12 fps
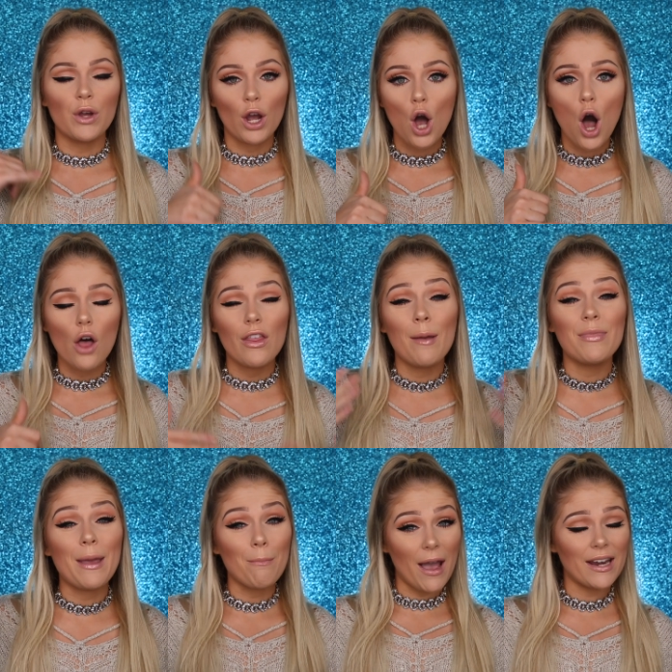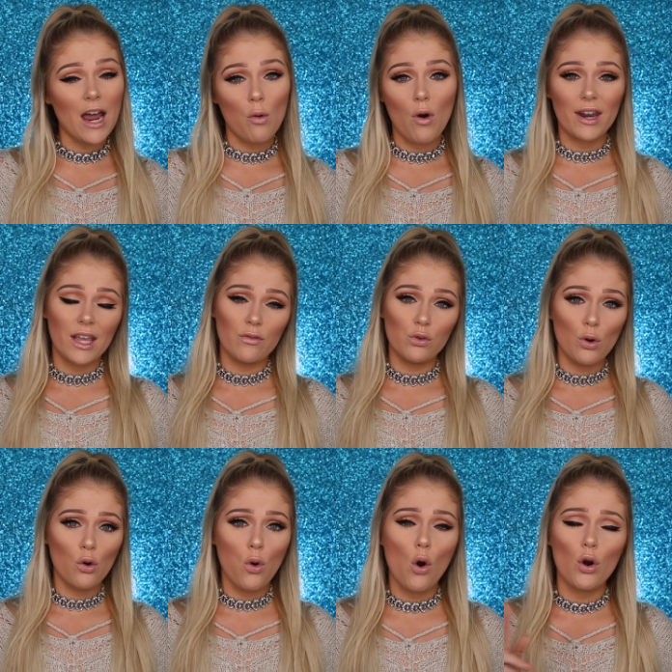You can call them. They might not want to give
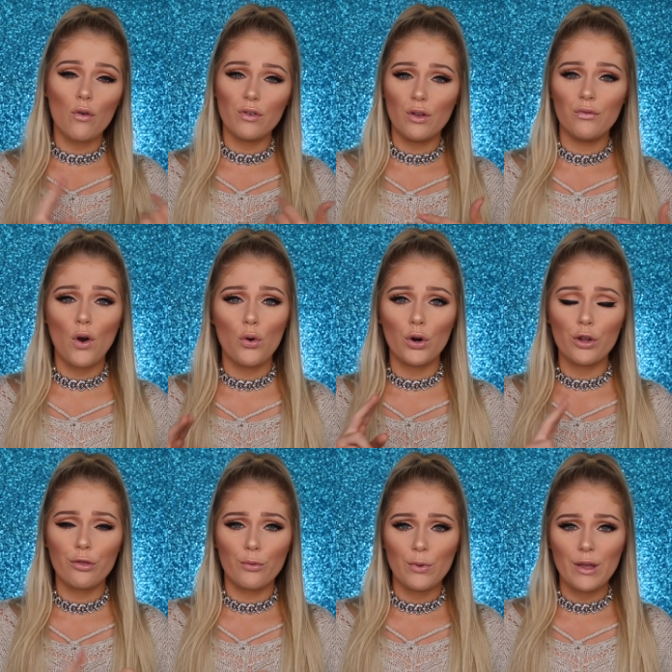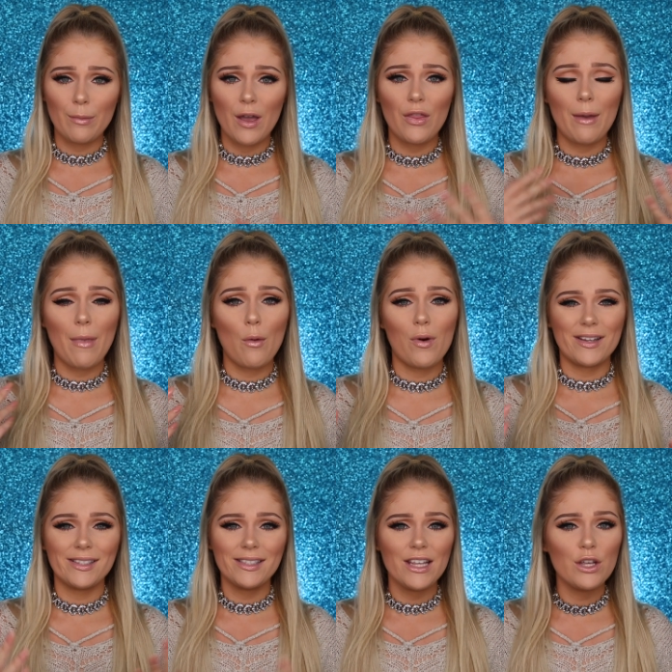you a quote over the phone or through email. They might
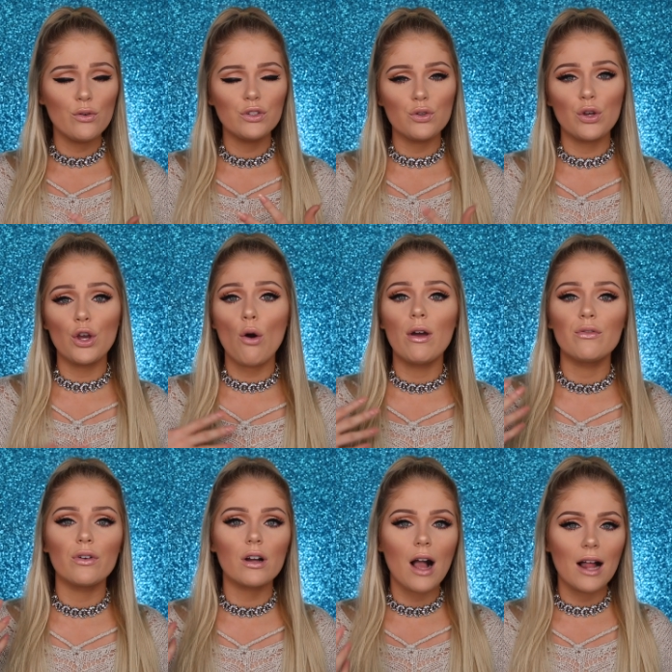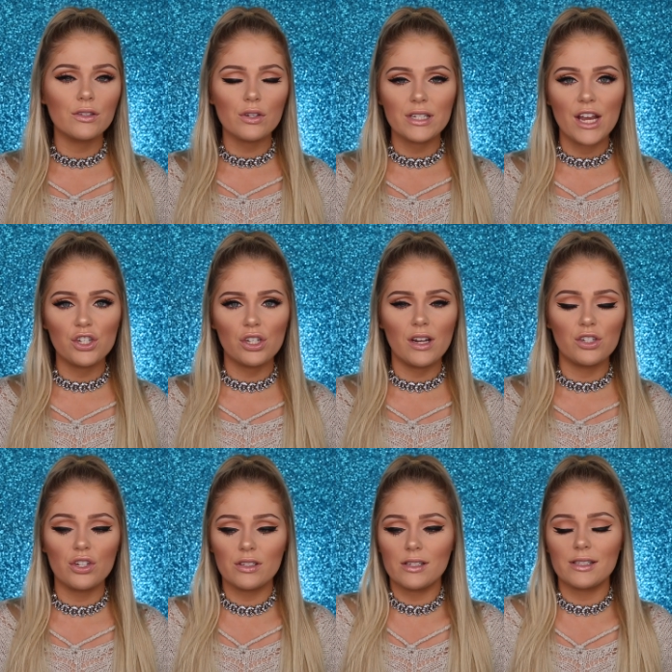want to see you. So you can go in for a consultation
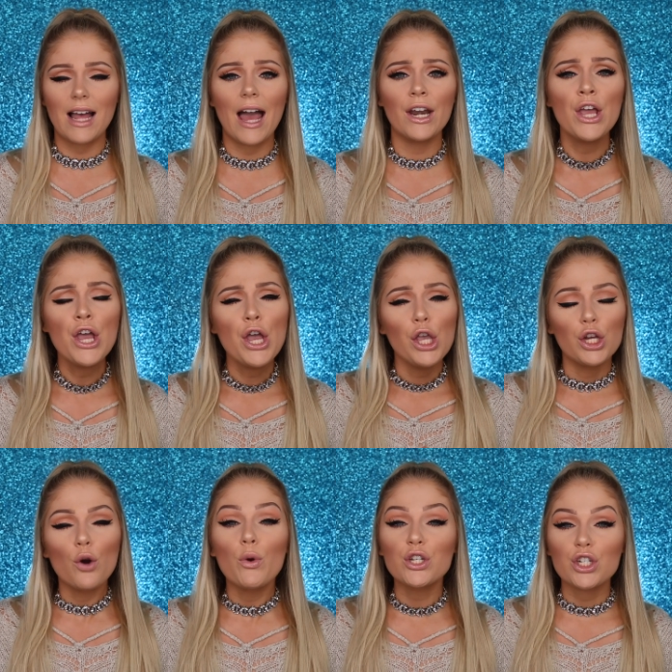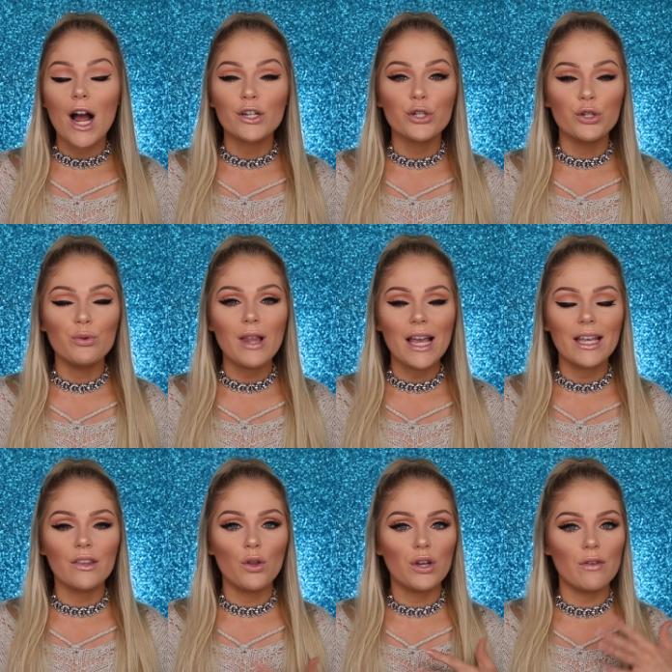and just decide, you know, which doctor you
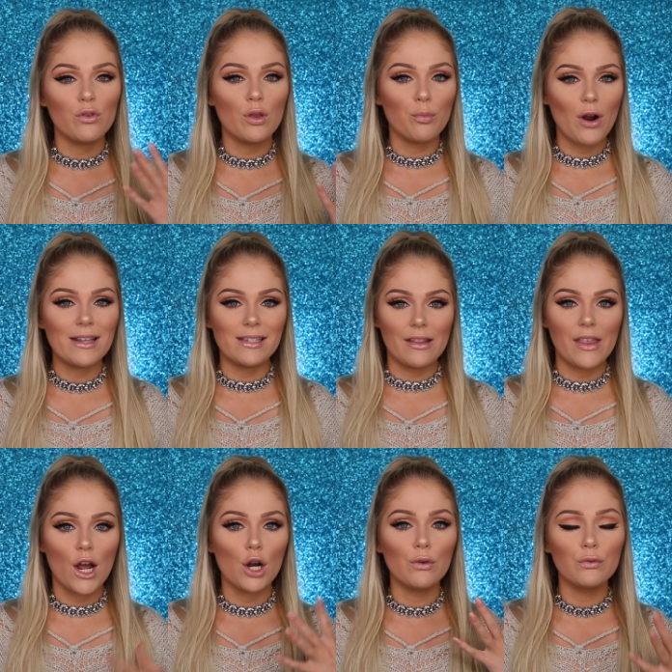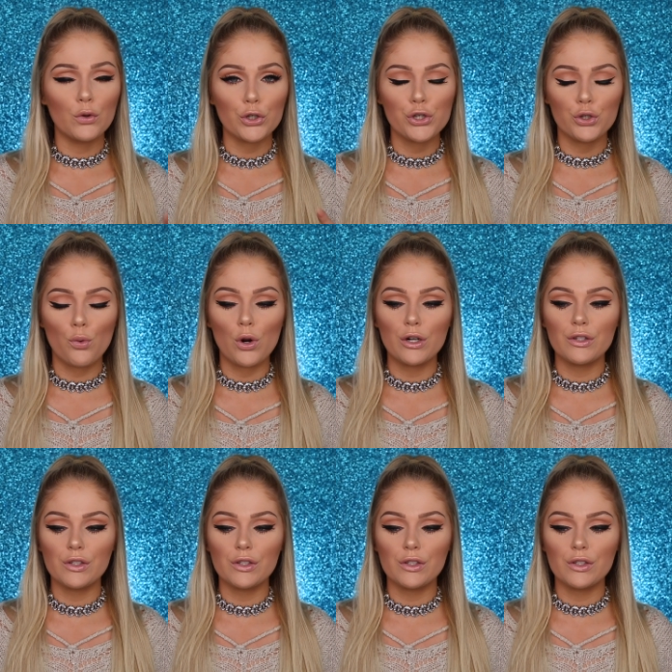like and they'll give you the pricing there for sure.